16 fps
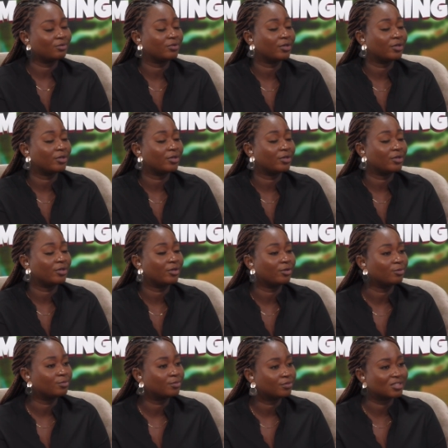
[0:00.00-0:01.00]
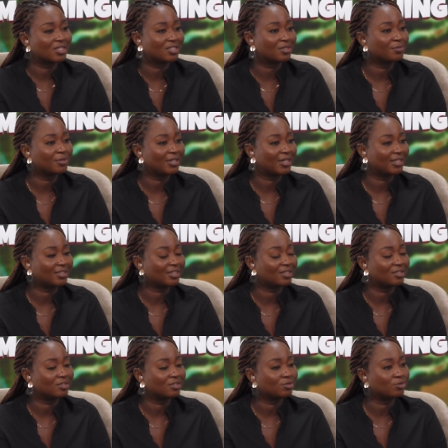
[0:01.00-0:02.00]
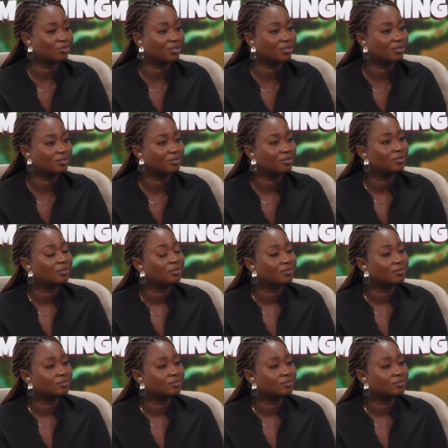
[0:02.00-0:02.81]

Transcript: any kind of help. Is there something like that usually? Mm.